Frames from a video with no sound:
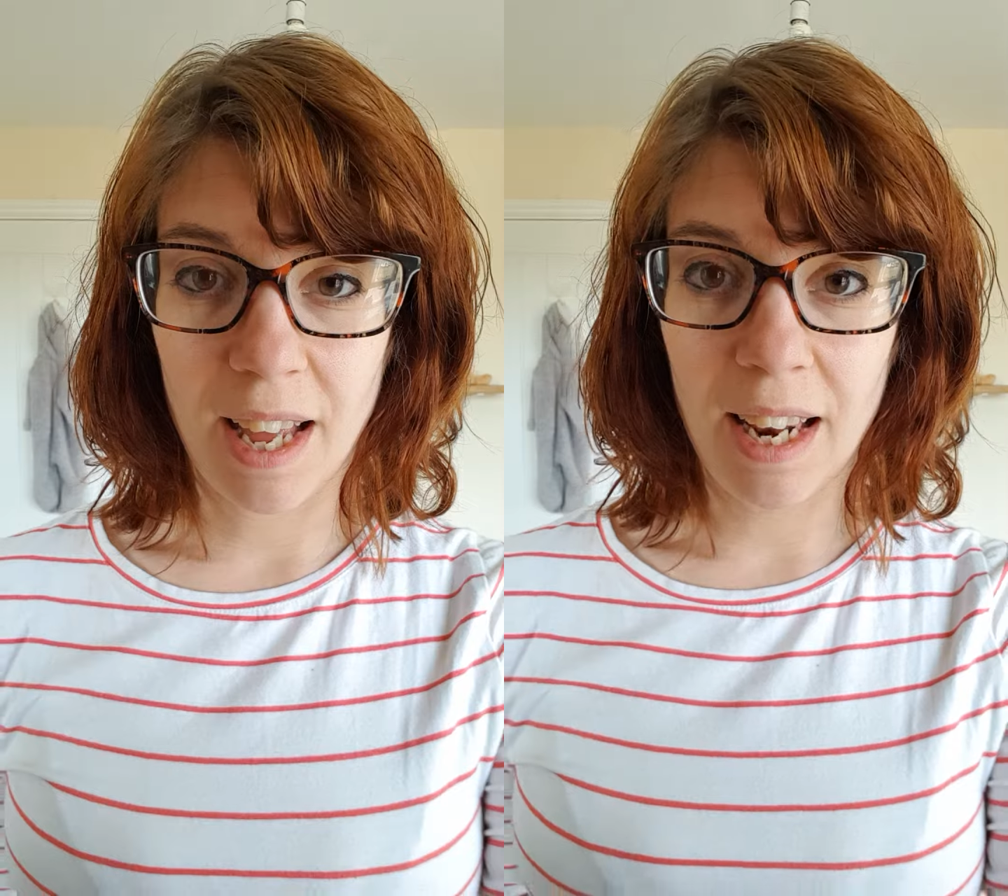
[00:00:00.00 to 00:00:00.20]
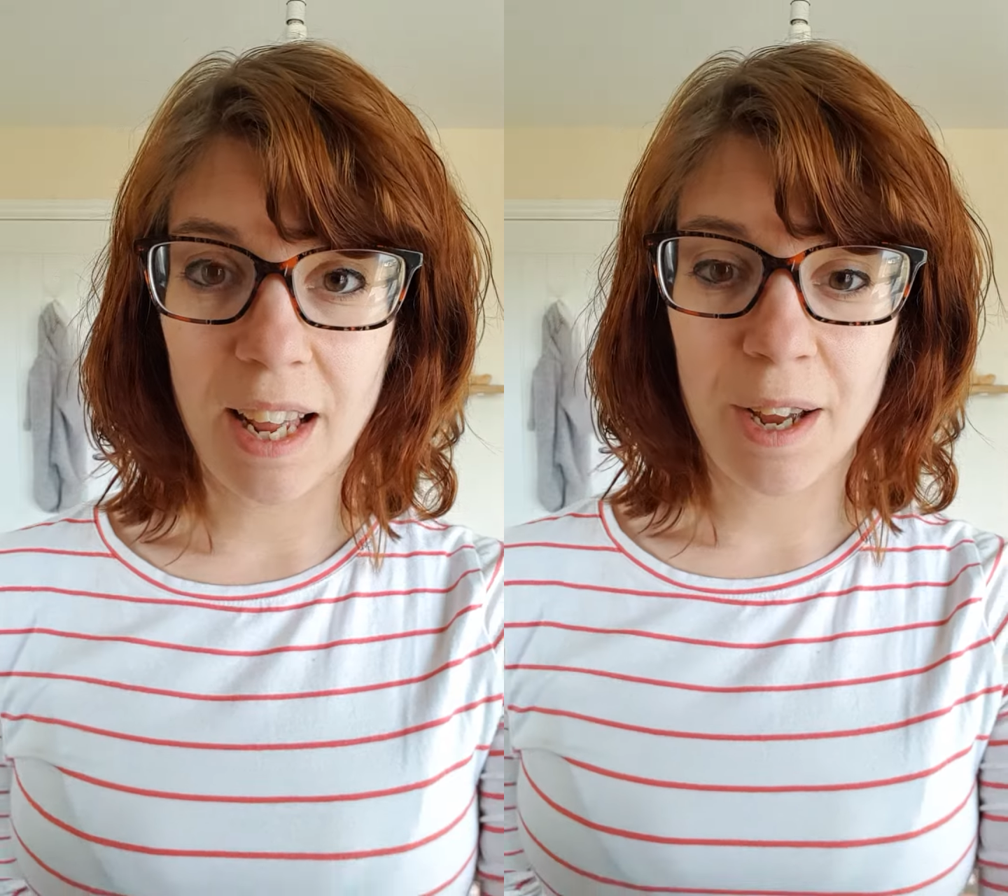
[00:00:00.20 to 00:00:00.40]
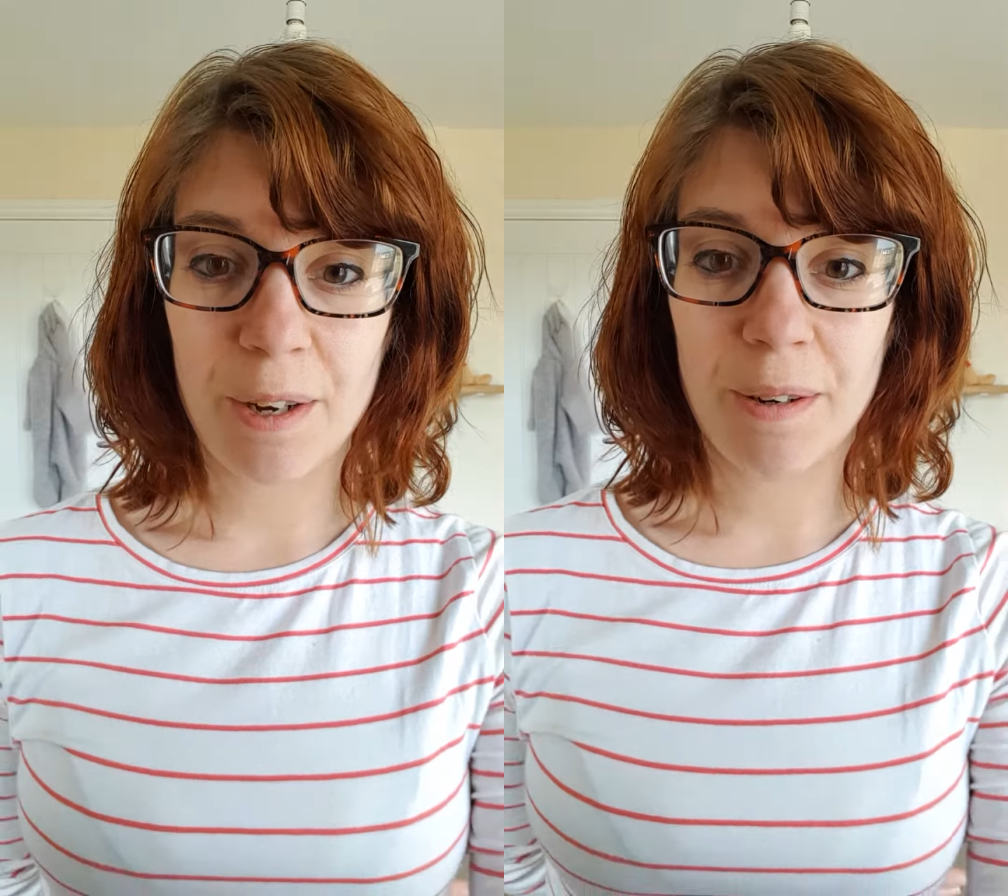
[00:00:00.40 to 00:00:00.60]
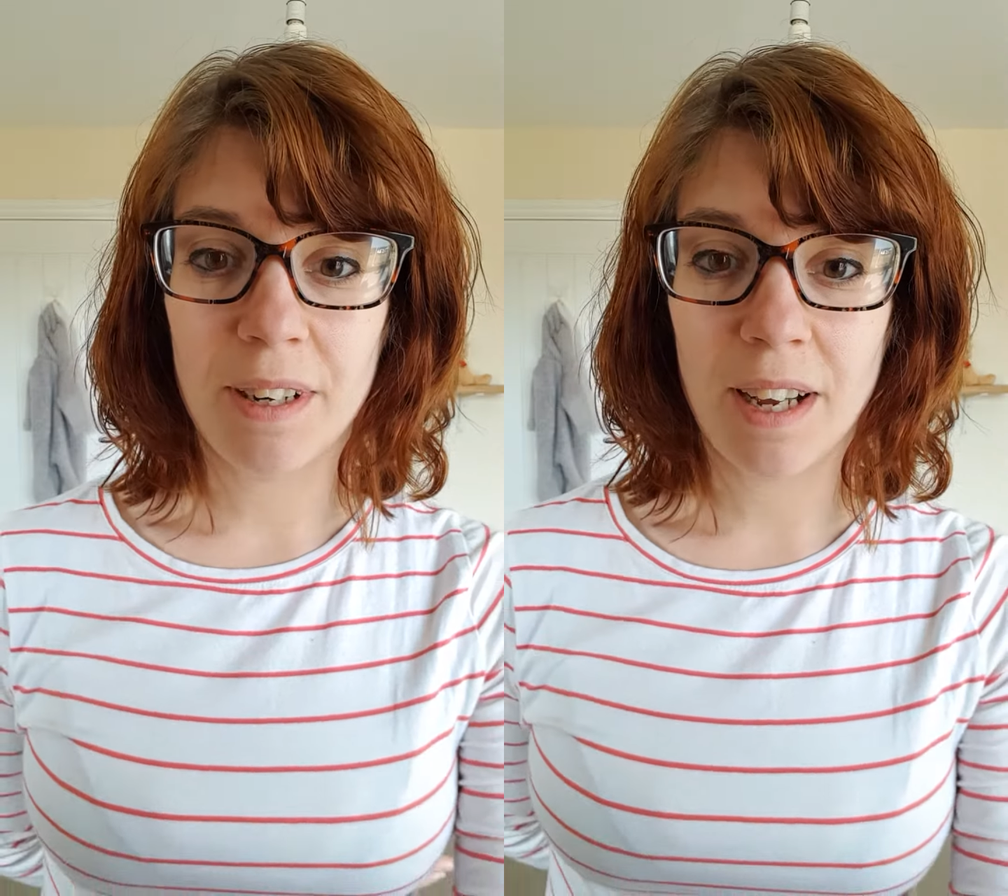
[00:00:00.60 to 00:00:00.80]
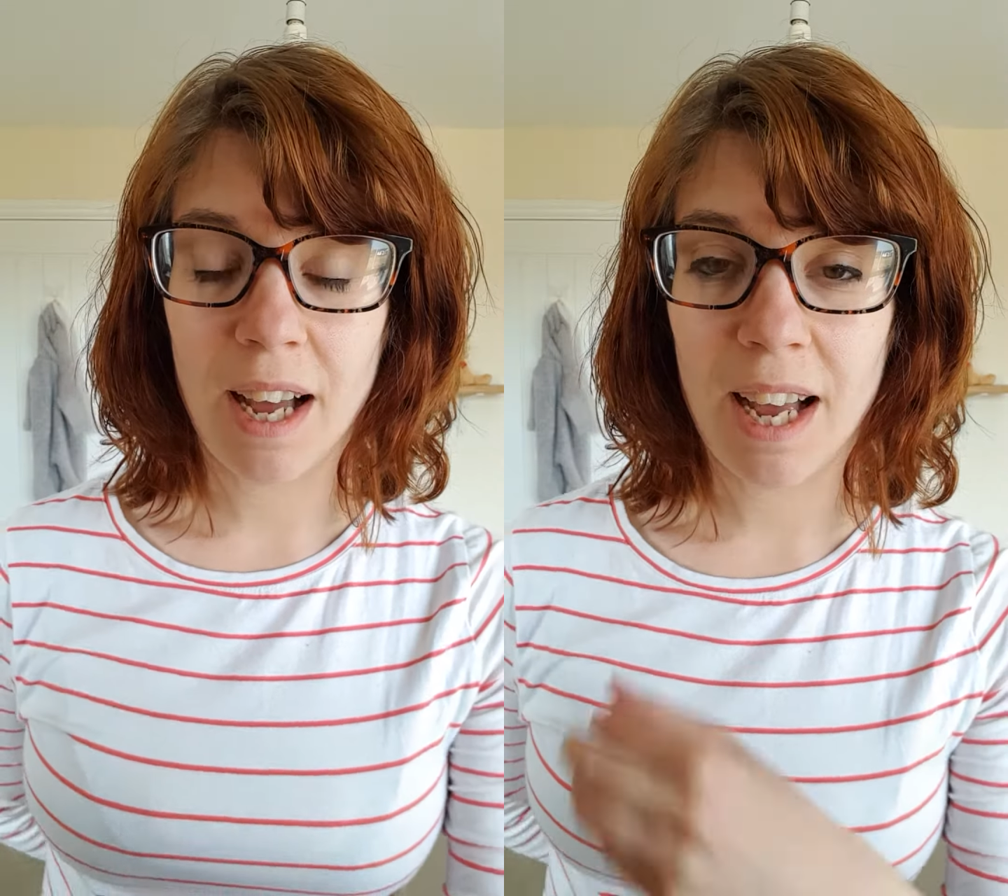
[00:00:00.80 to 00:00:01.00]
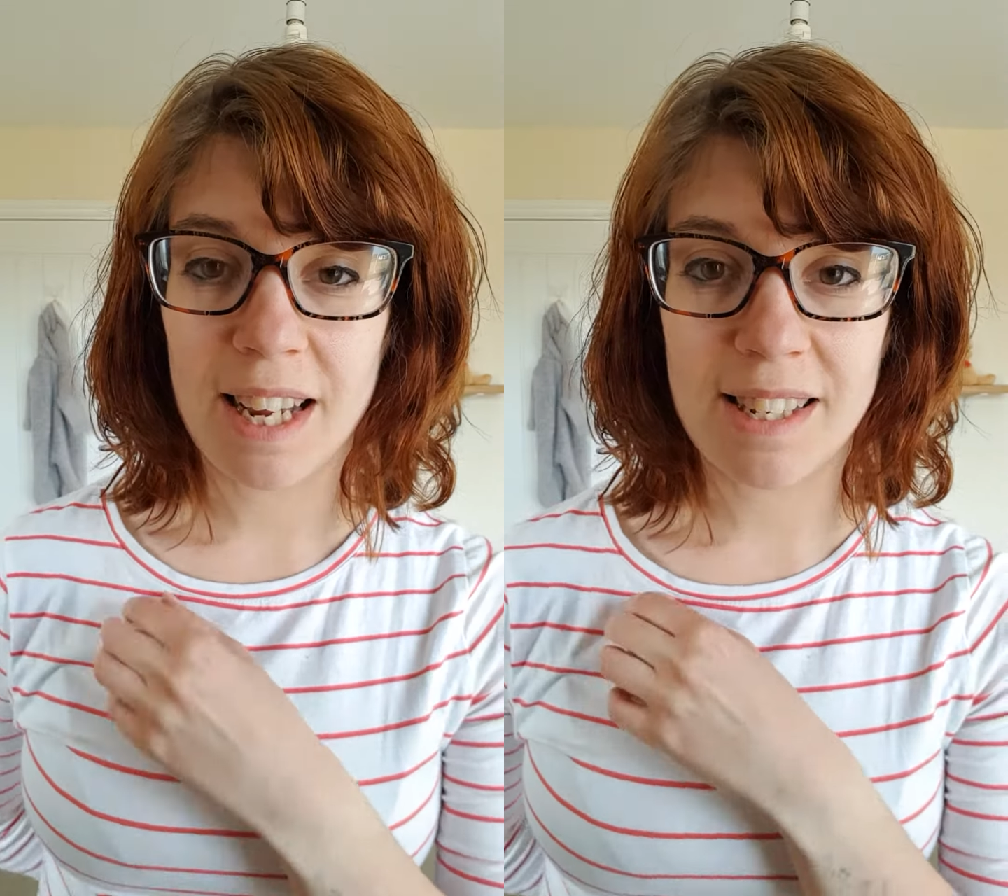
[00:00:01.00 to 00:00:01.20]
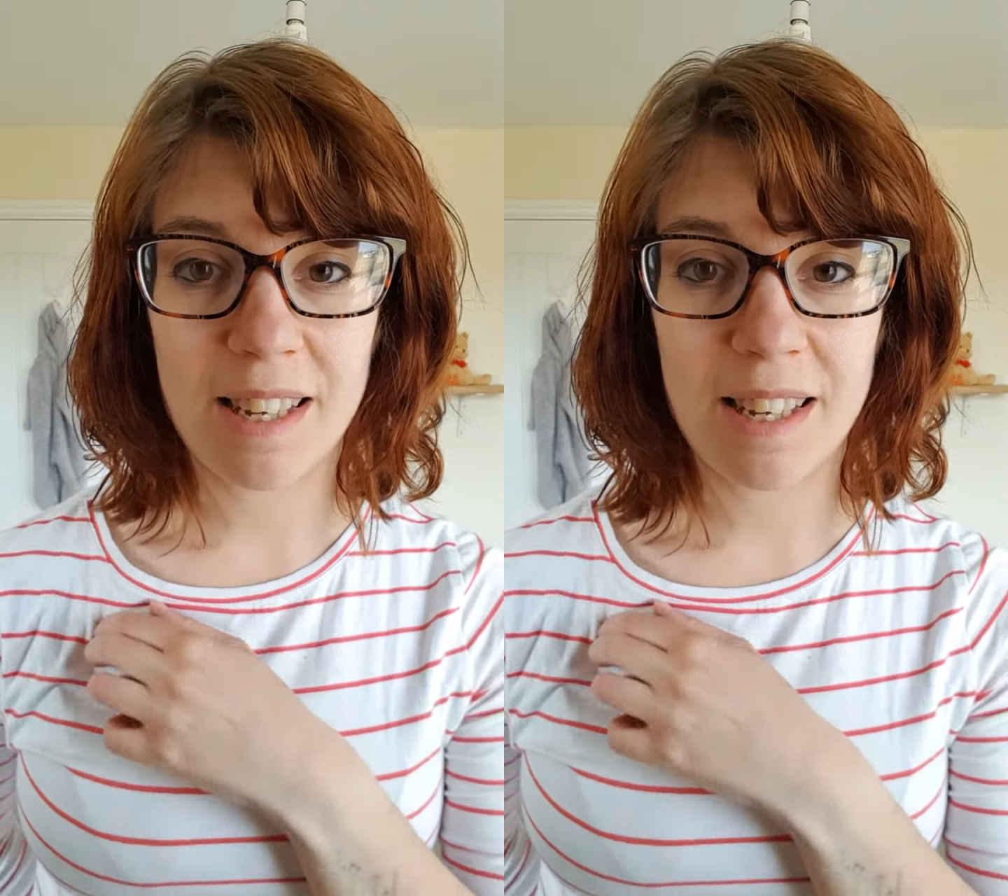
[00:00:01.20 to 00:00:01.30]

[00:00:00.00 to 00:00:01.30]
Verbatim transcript: Hello, uh, it's